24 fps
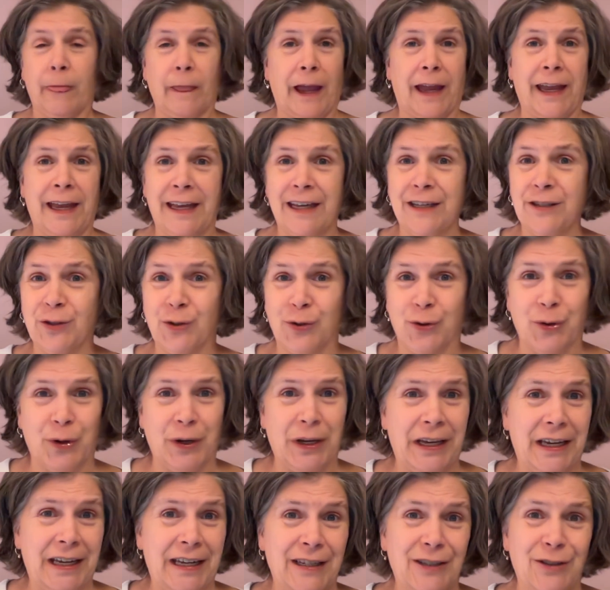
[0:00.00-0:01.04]

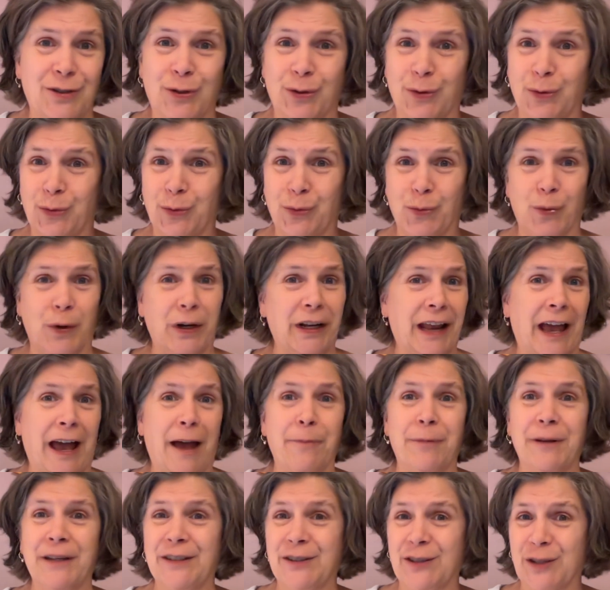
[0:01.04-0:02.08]
history, to what
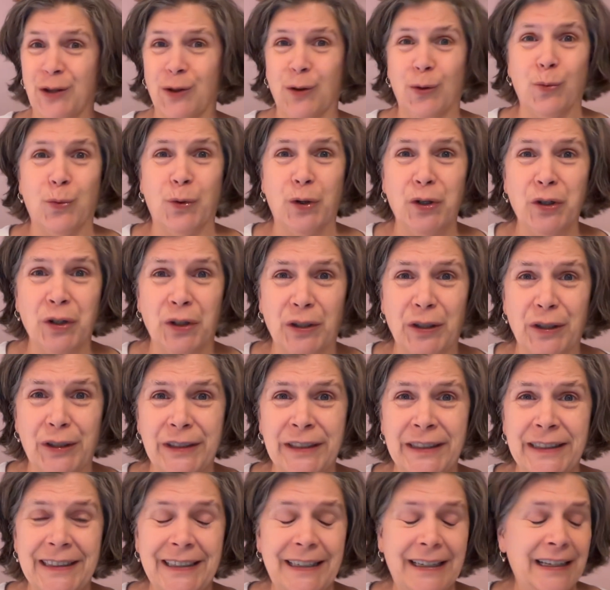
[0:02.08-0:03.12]
happens in the
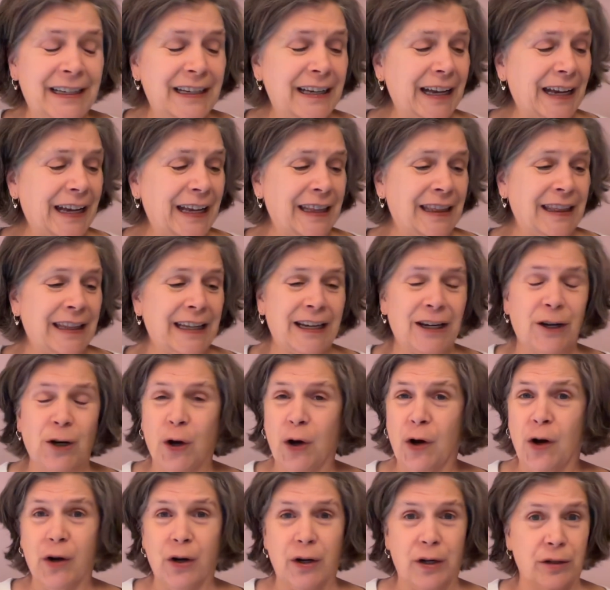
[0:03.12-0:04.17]
world. And
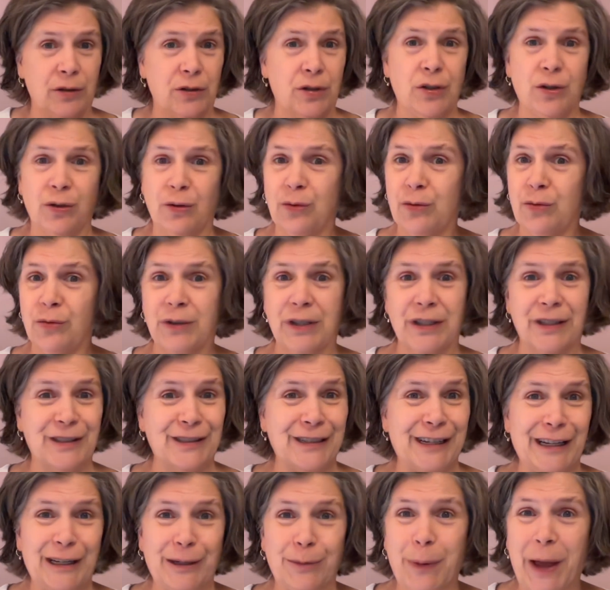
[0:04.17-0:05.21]
there are two
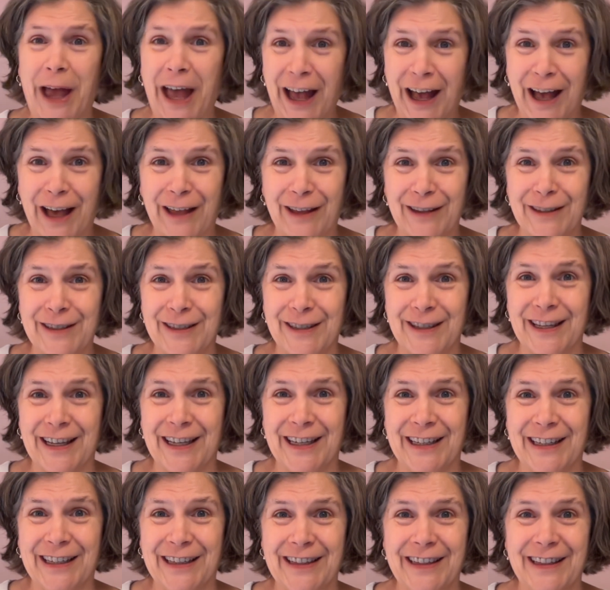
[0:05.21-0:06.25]
distinct paths
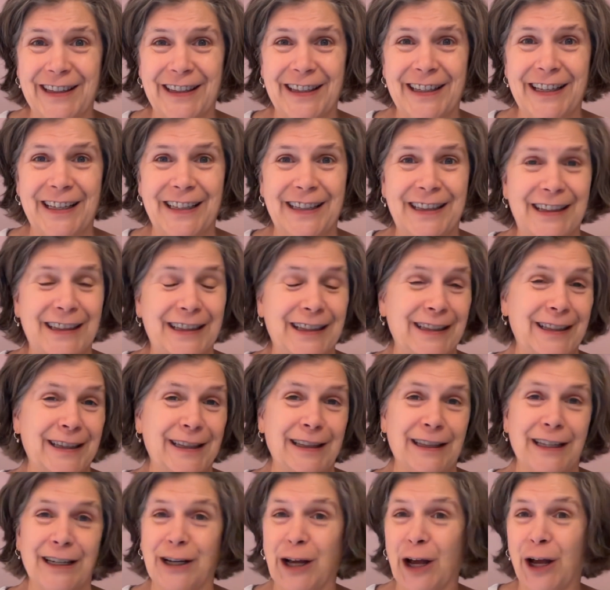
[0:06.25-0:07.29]
that
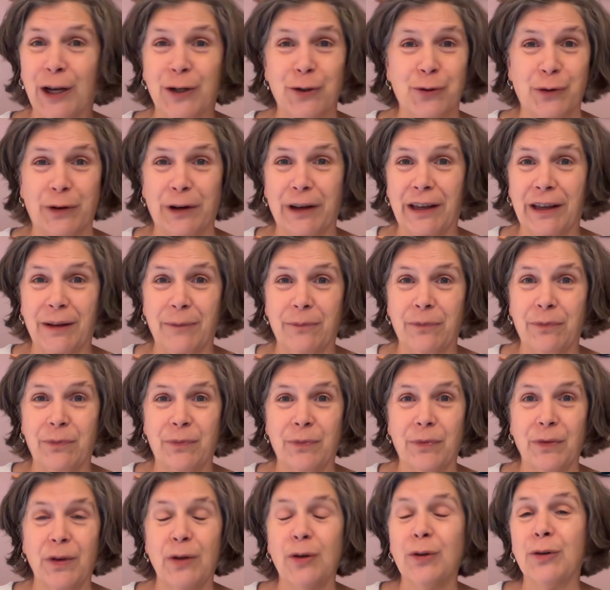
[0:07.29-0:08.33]
the country
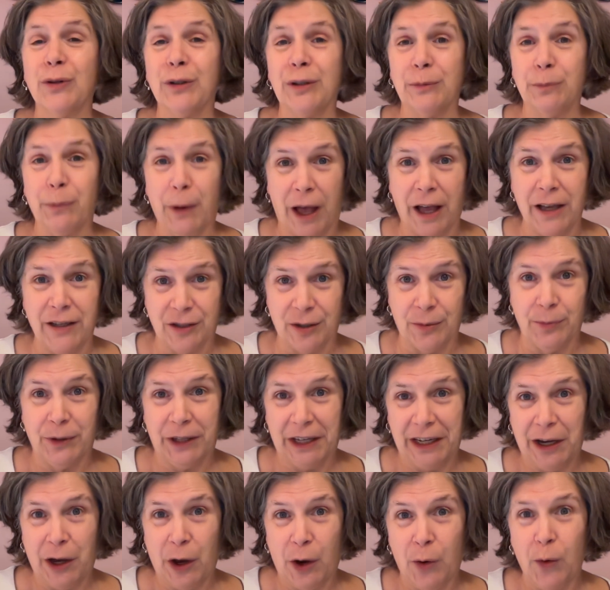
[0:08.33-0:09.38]
could
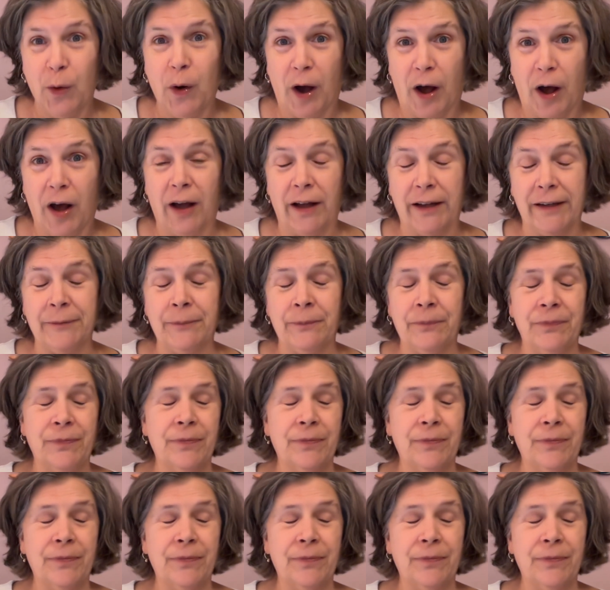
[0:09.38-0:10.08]
possibly go on.